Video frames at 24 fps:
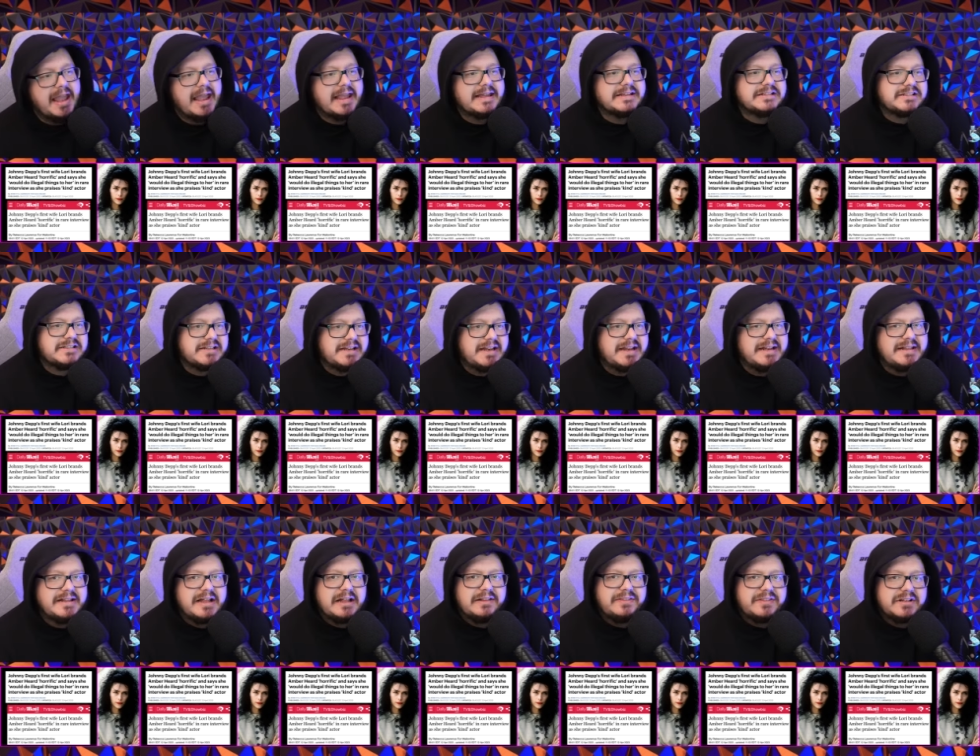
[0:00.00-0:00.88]
Seeing
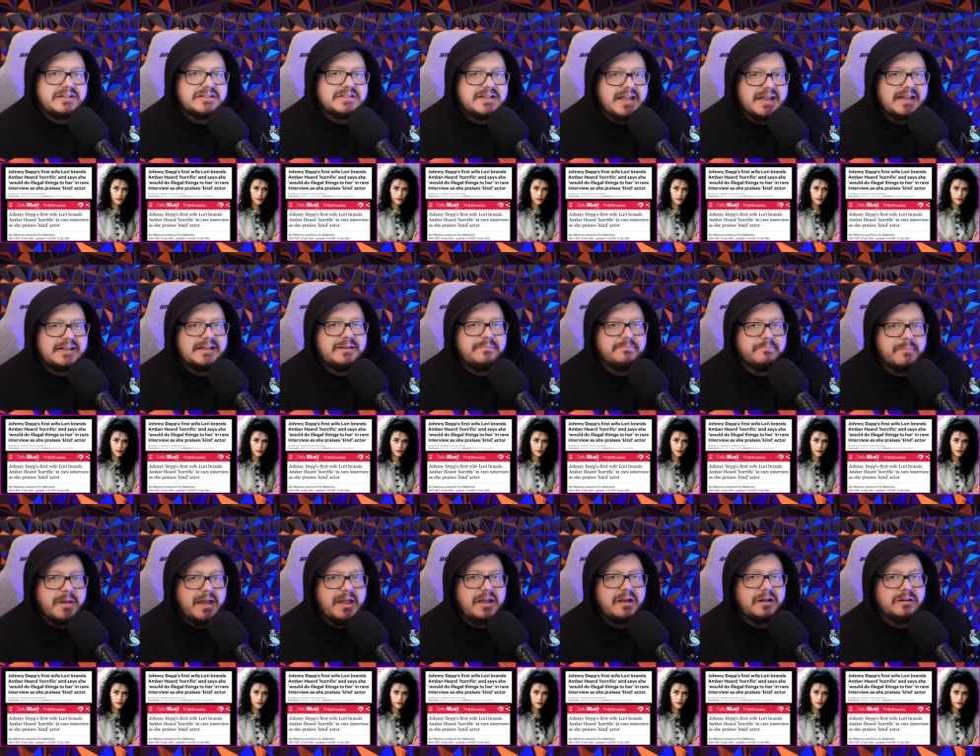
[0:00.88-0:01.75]
that the Daily
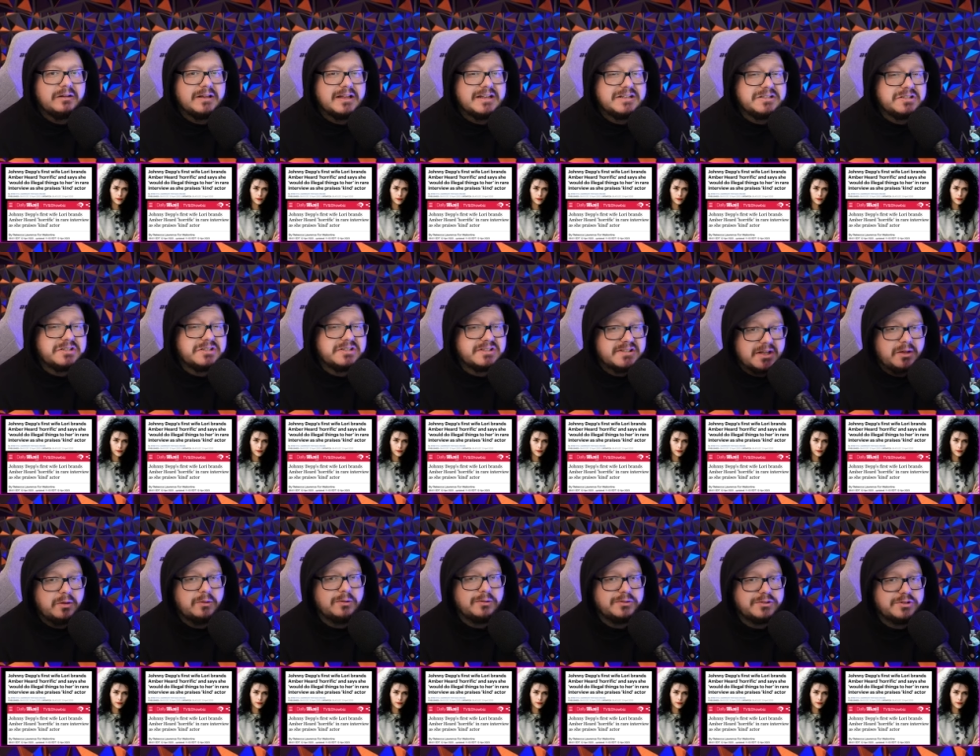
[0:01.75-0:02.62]
Mail are
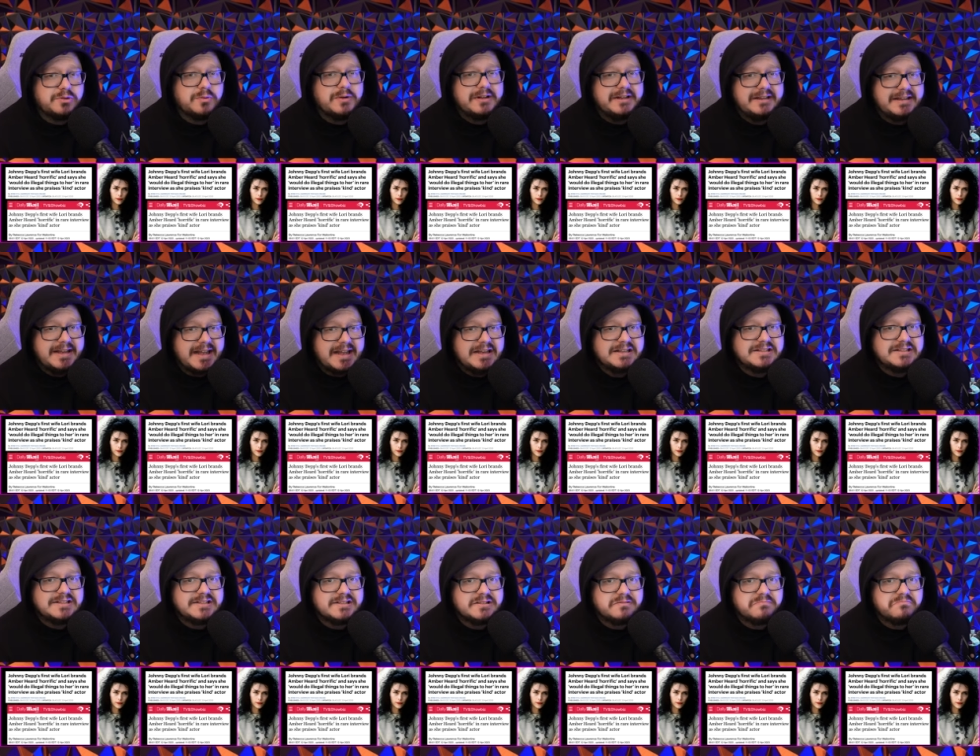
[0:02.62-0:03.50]
still doing
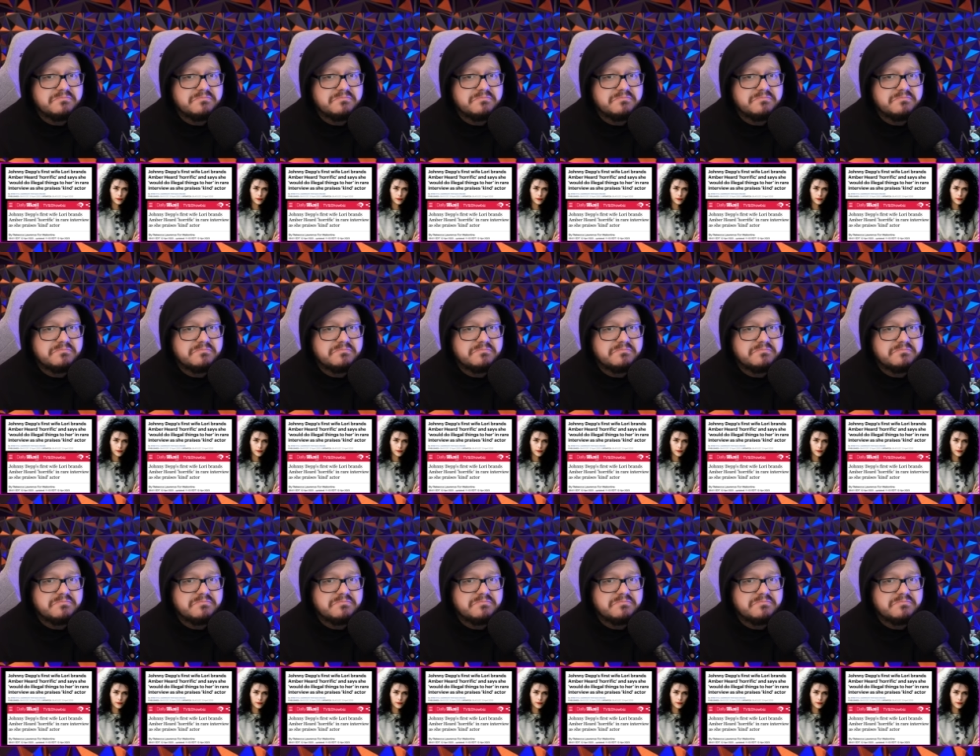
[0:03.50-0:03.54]
this,